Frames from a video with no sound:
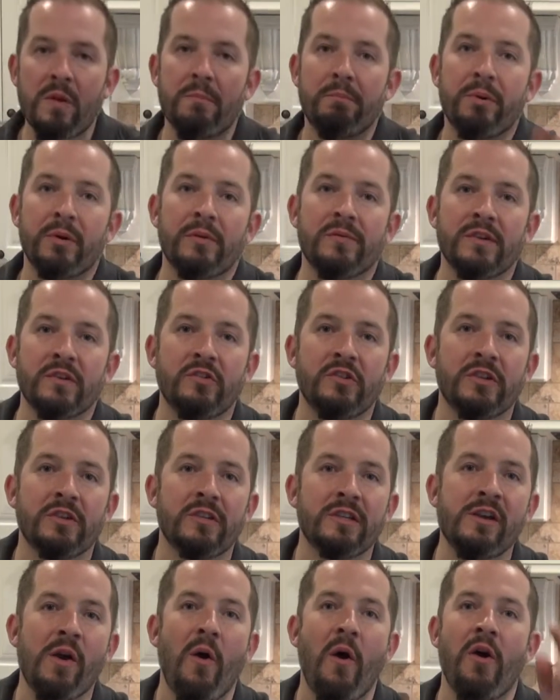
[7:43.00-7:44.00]
Perfect
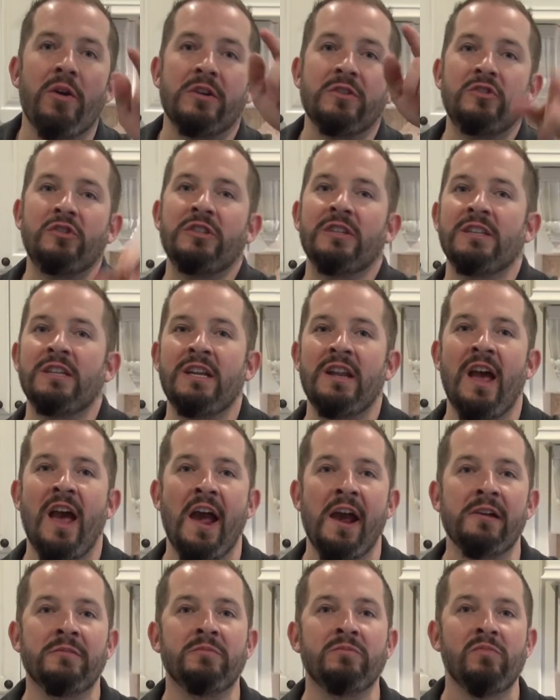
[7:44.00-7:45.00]
chili on a chilly
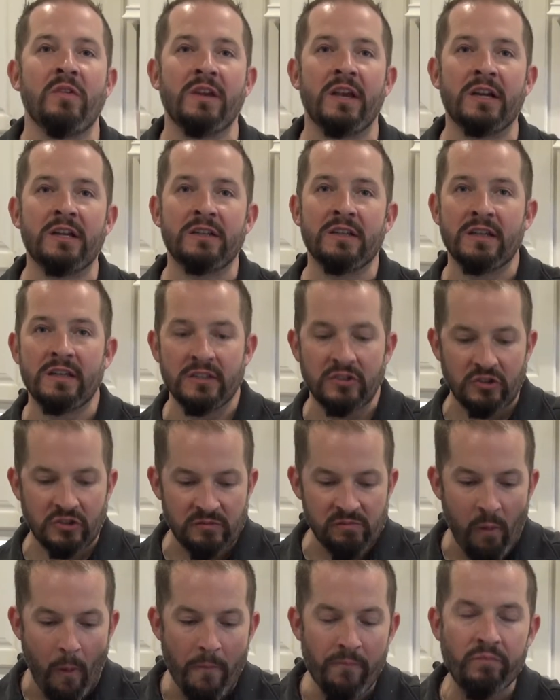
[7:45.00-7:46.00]
day. Get in the
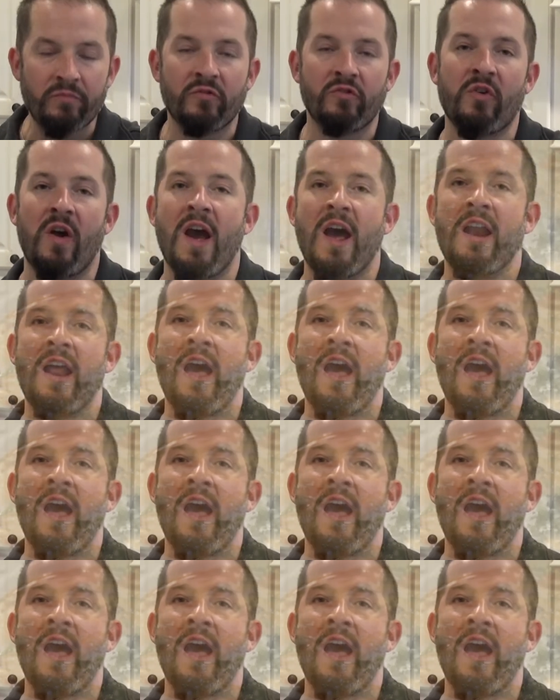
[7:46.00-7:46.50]
kitchen, try it